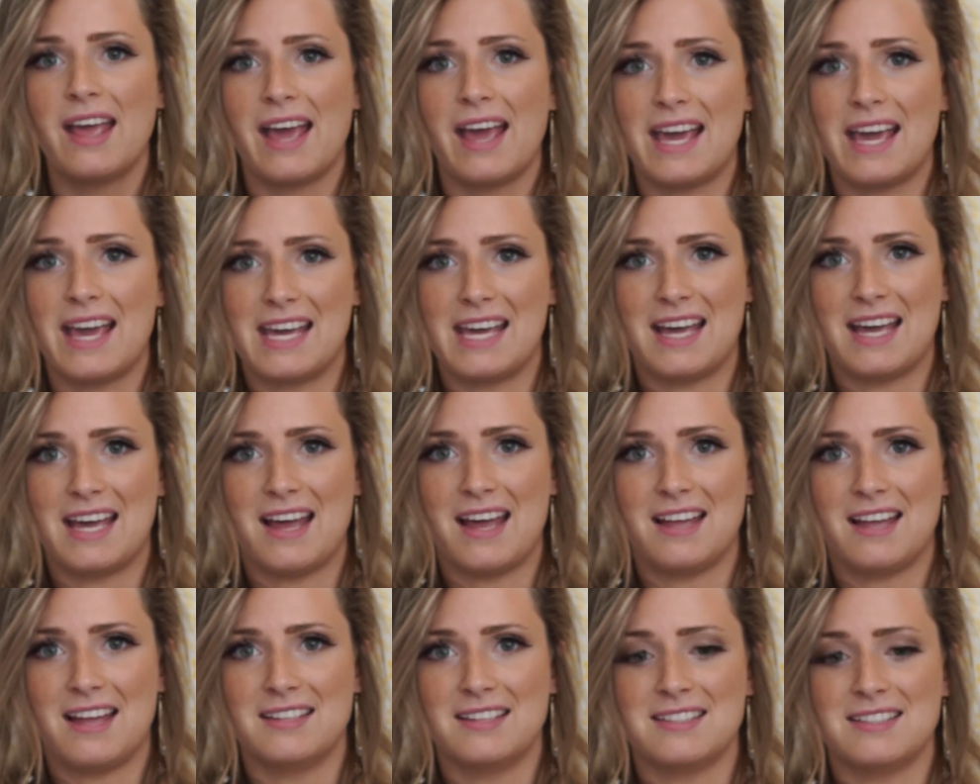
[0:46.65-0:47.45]

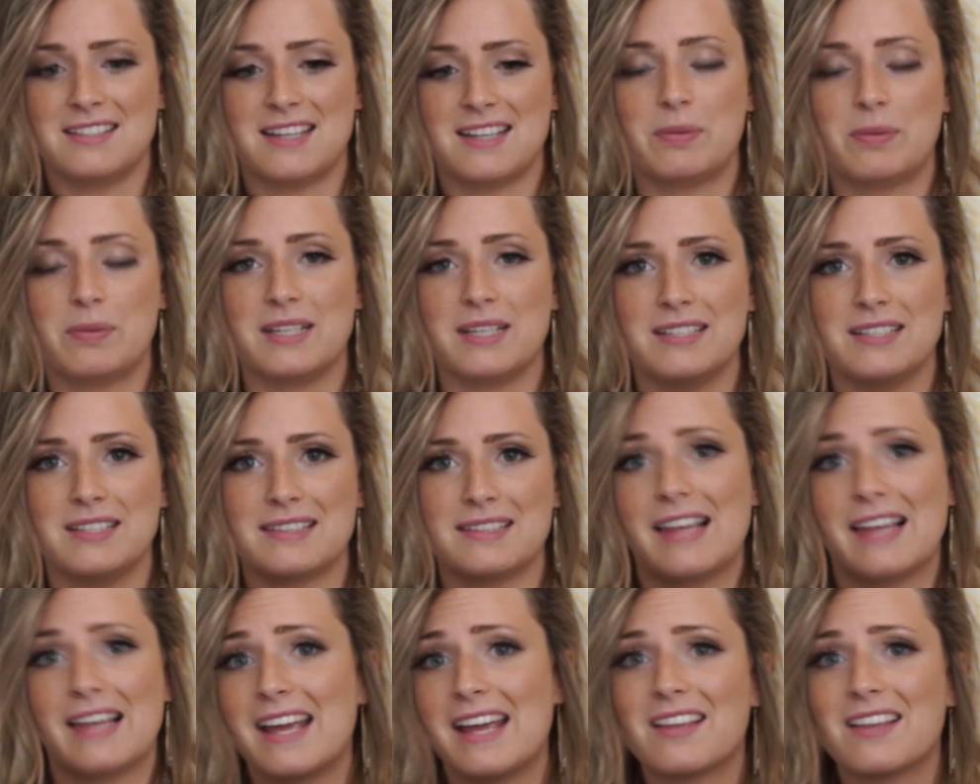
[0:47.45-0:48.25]
and please
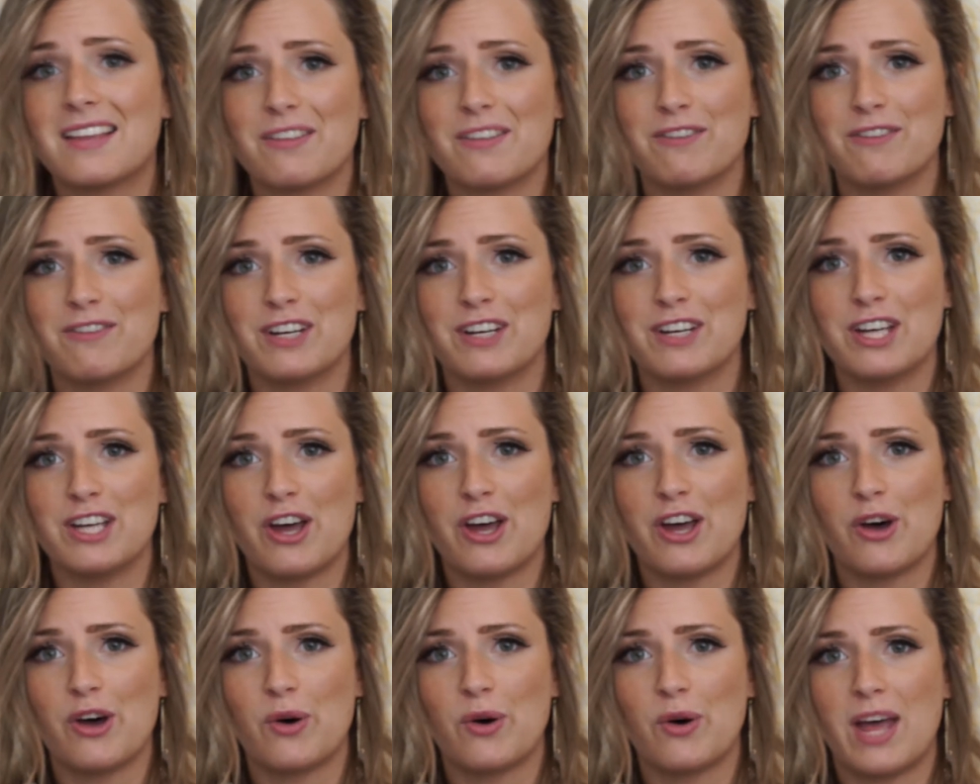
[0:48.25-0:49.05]
like the
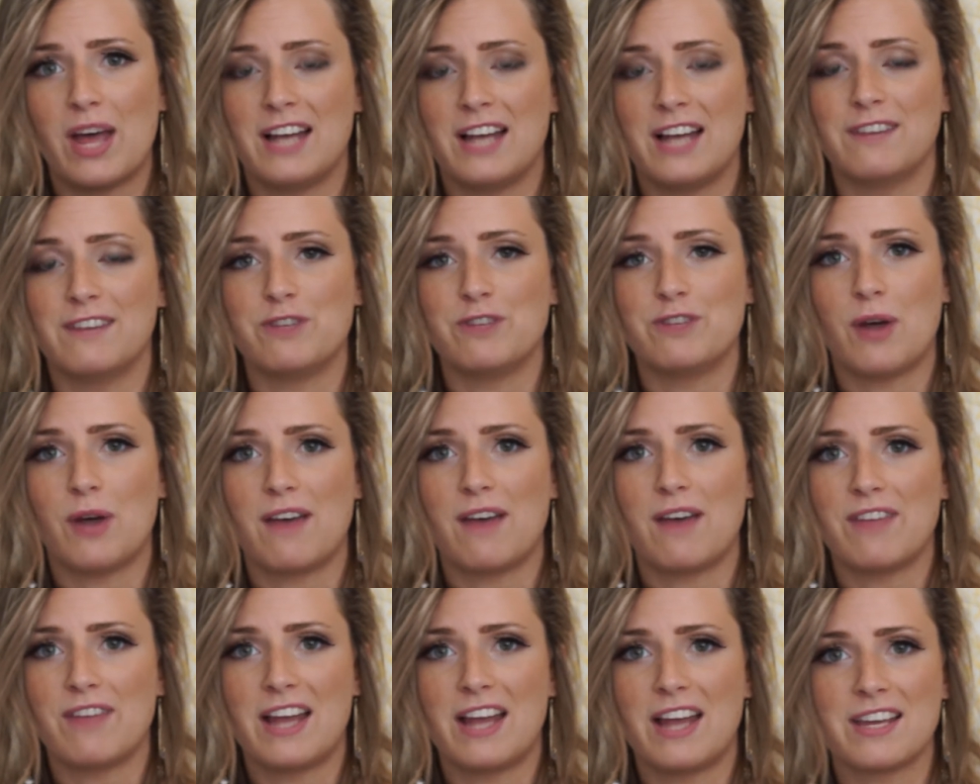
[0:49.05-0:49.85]
video, and if you
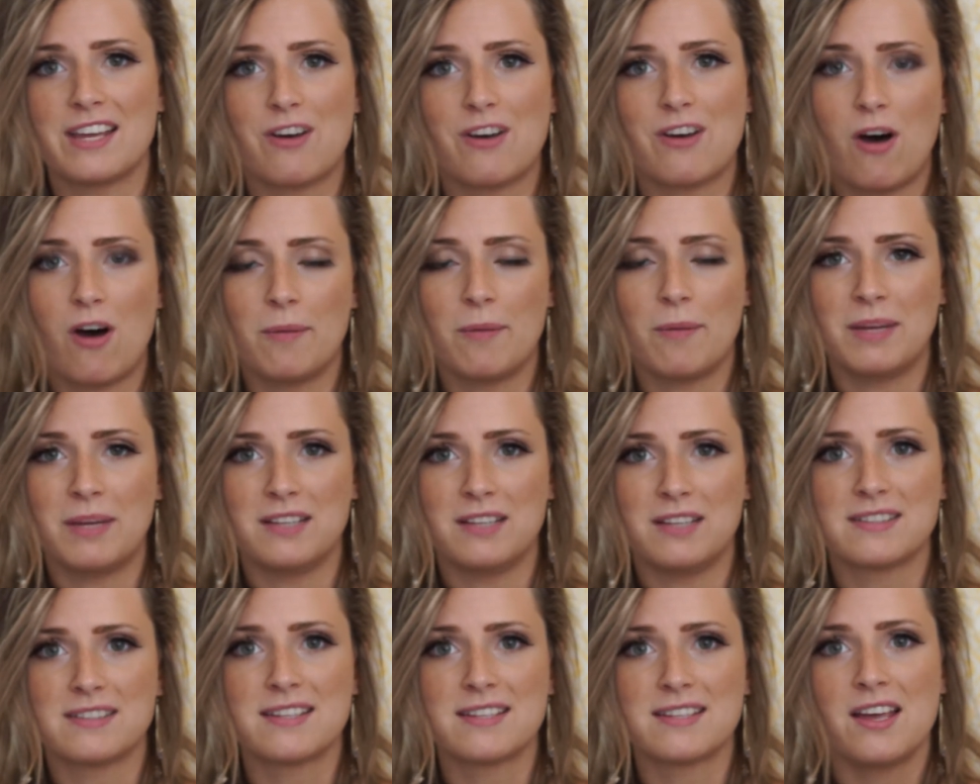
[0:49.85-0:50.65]
have any
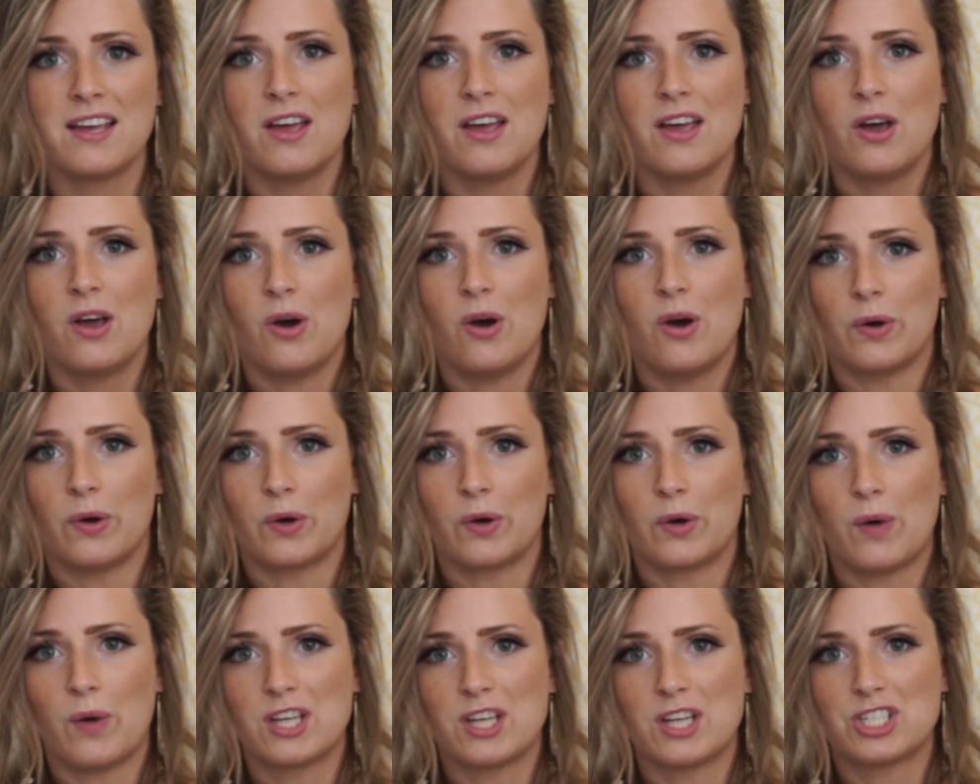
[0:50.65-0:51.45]
comments or
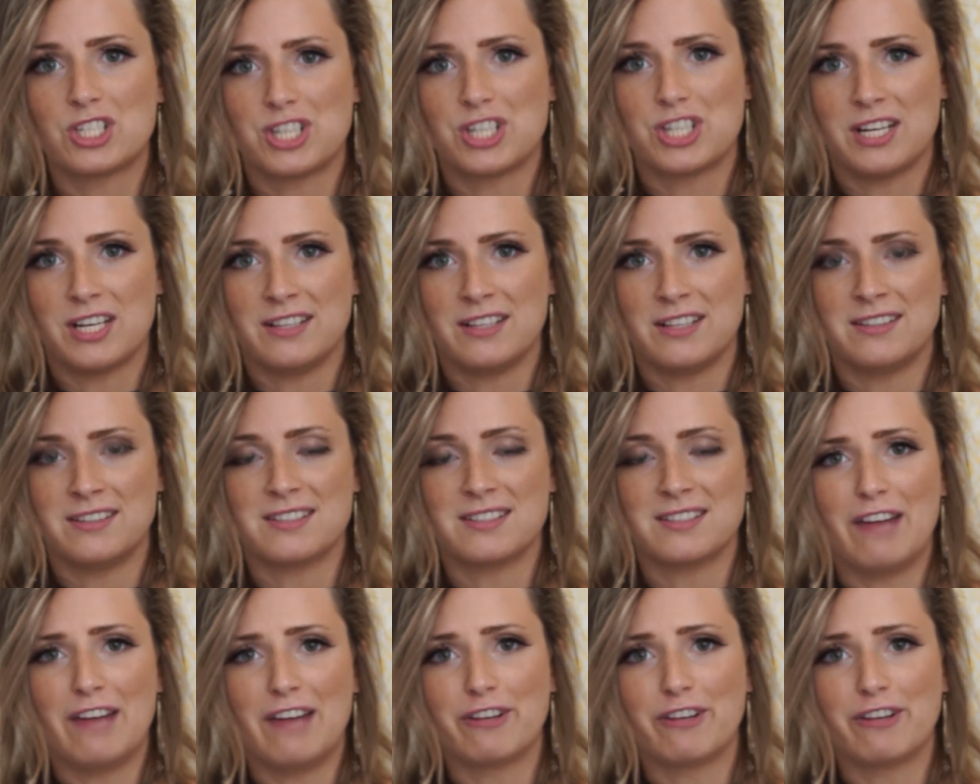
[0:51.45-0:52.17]
questions.